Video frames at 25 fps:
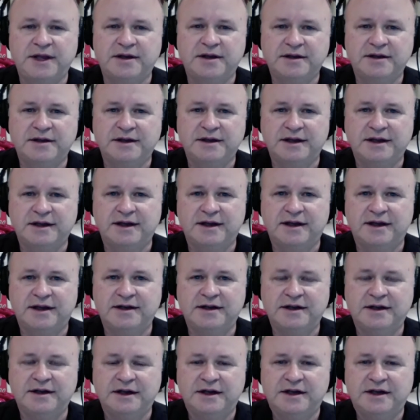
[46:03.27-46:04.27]
And
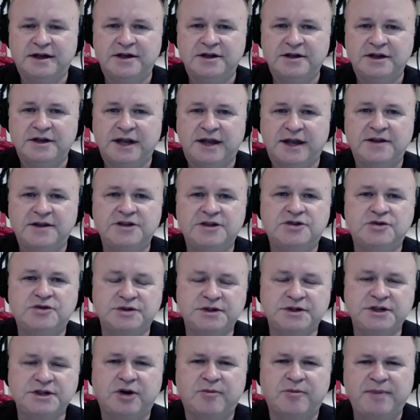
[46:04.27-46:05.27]
this was,
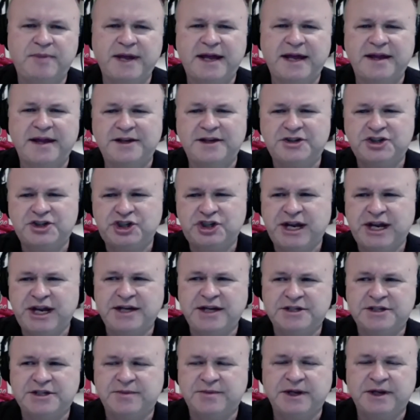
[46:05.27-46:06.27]
it's
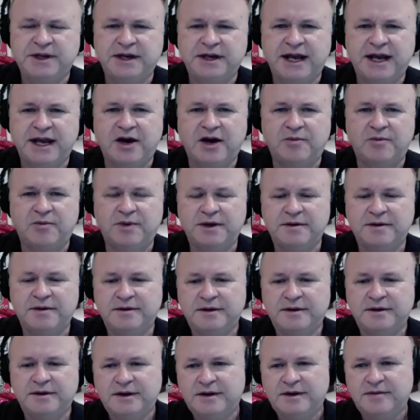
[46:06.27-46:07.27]
changed a bit now, but
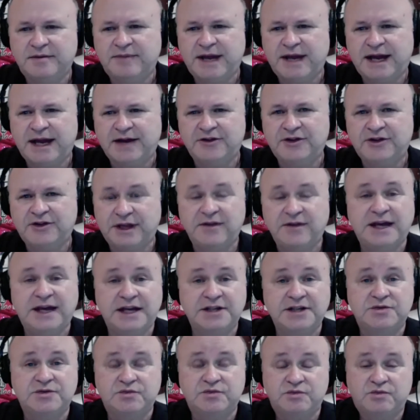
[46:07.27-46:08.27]
back then
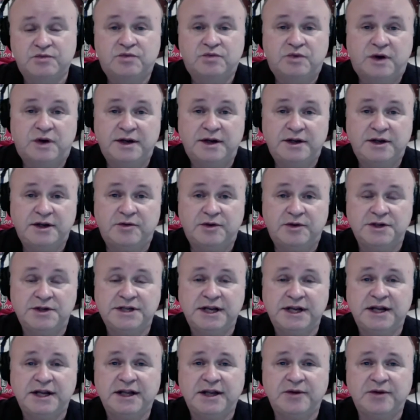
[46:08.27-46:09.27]
that's what you were
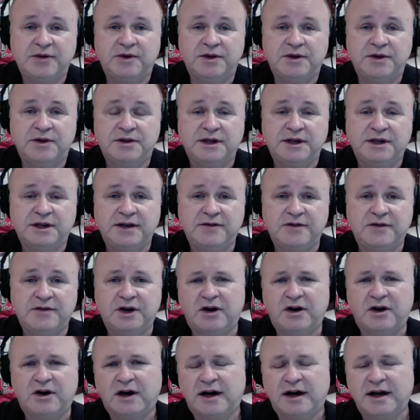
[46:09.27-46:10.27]
dealing with. And even our
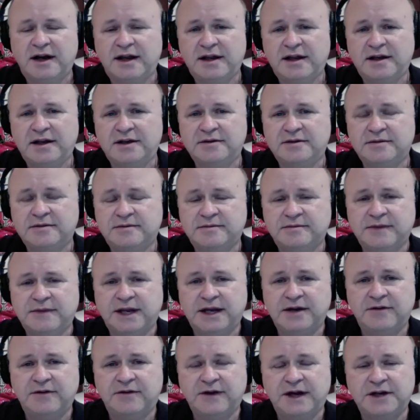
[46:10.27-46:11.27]
high-end
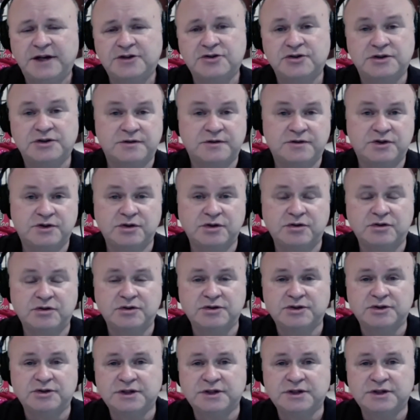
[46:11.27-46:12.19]
manufacturers of tools,